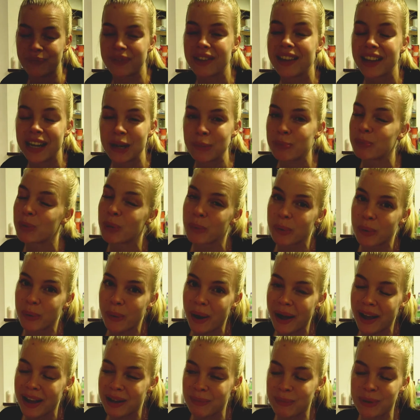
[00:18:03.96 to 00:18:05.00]
in a proper
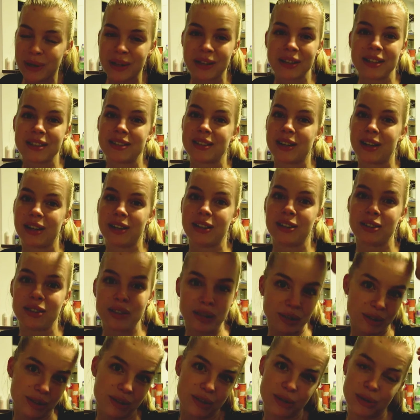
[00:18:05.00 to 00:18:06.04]
way, because I
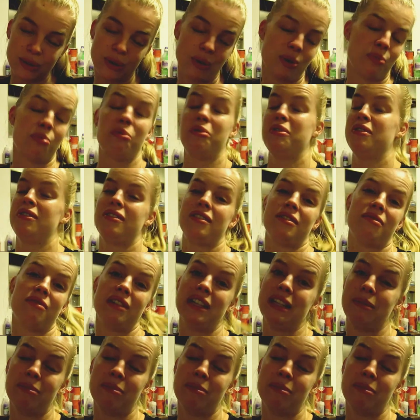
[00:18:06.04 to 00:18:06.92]
do not want to really